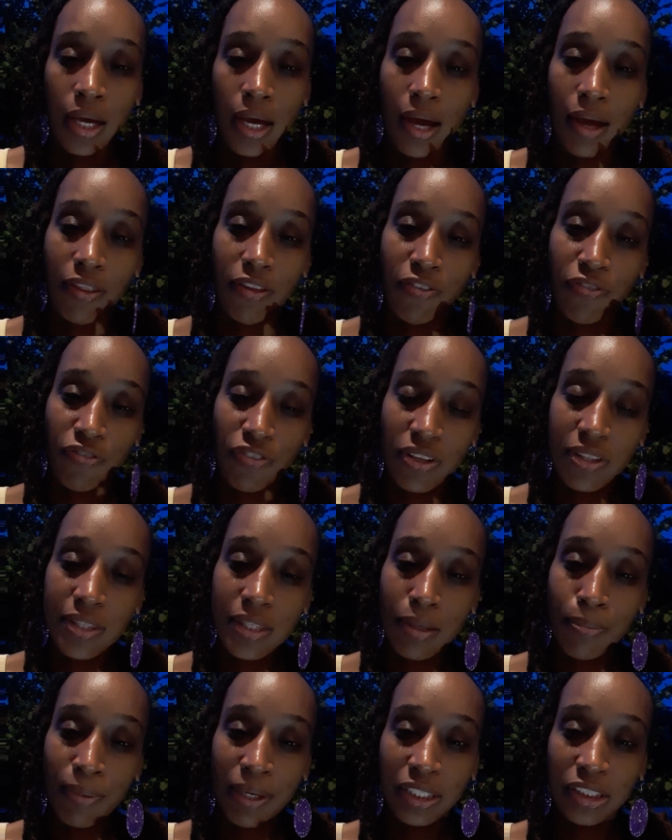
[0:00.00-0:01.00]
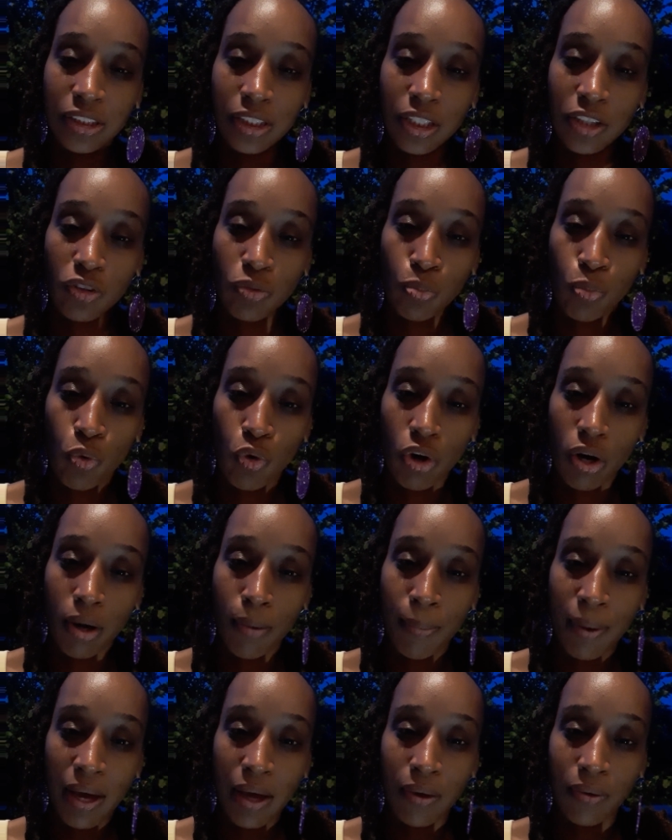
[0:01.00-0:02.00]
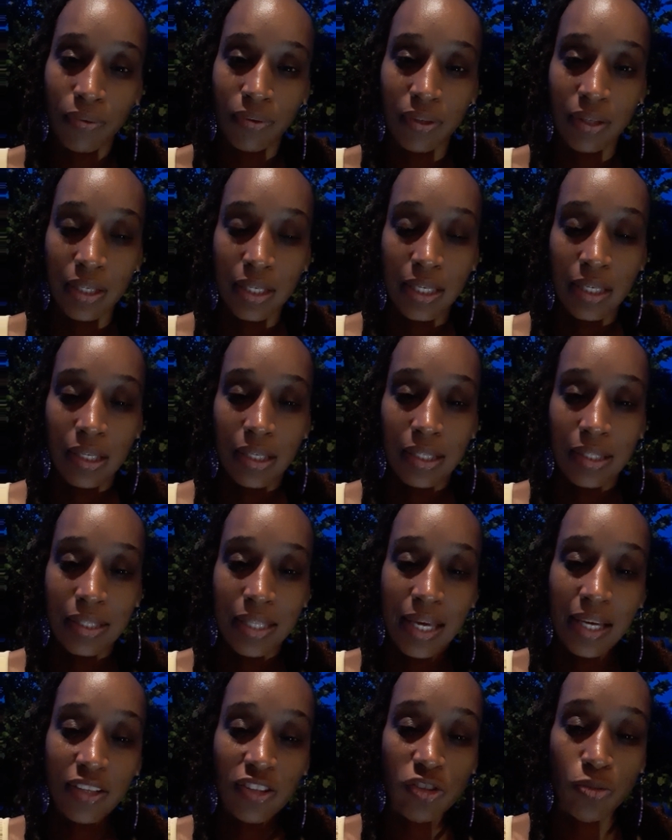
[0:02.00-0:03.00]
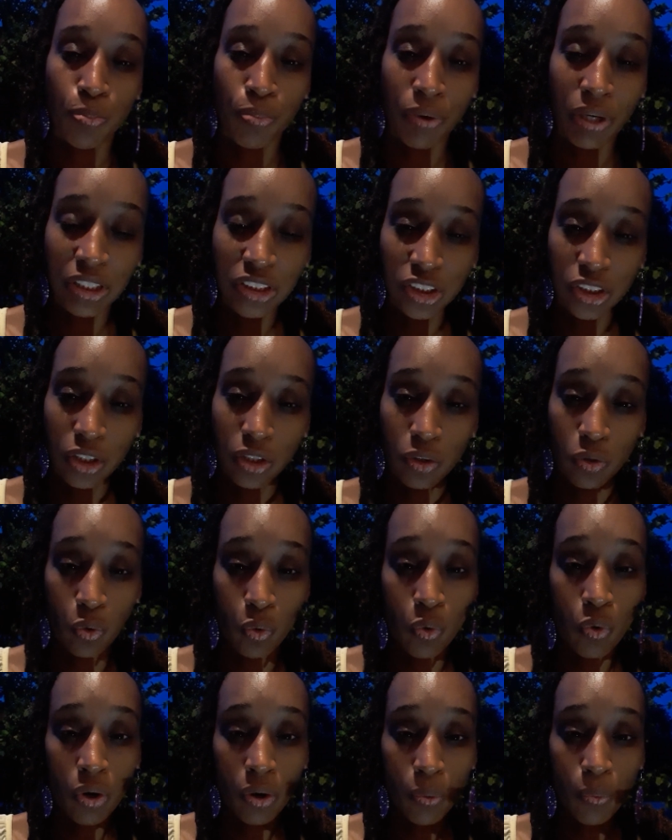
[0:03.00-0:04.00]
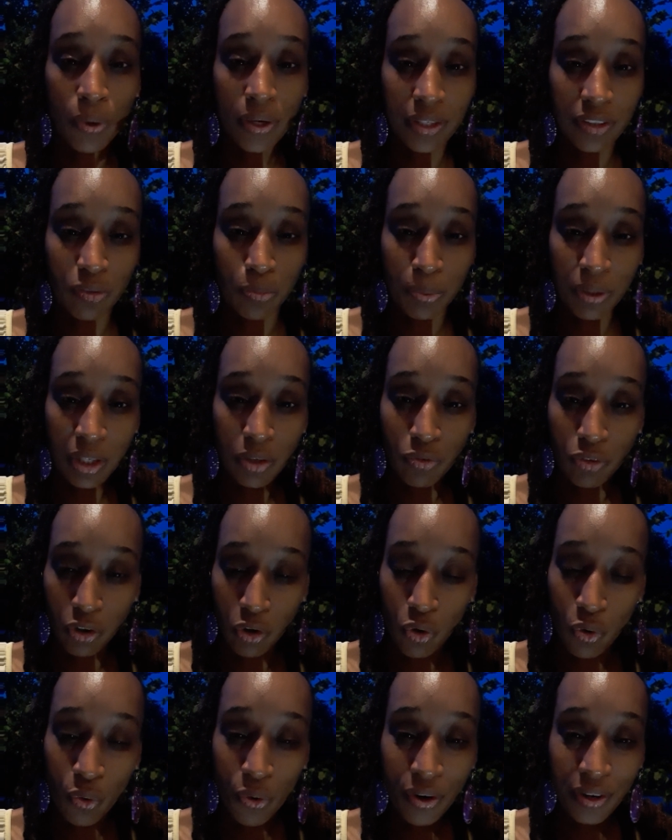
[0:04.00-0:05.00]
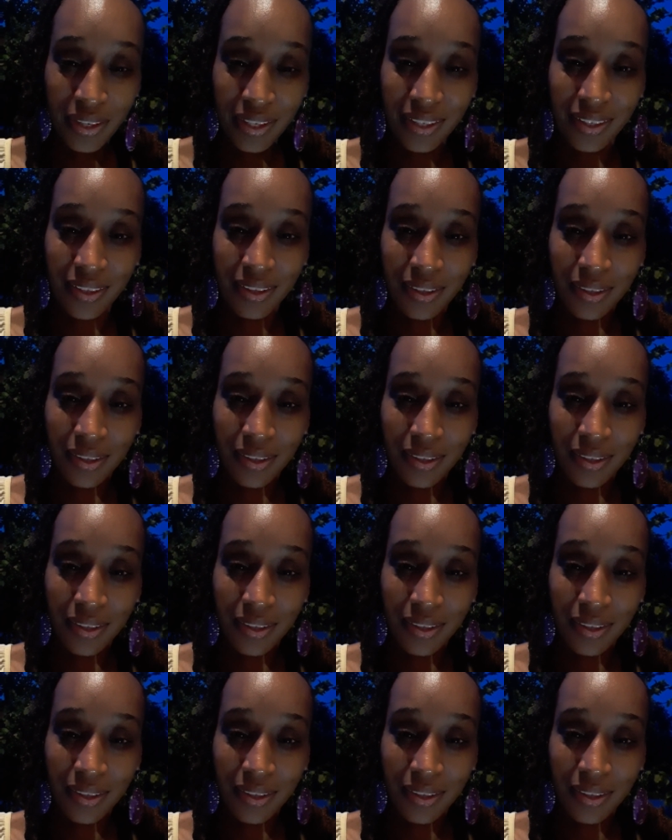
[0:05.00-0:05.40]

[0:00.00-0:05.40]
And the fifth dimension is more about the expression or what is being recorded.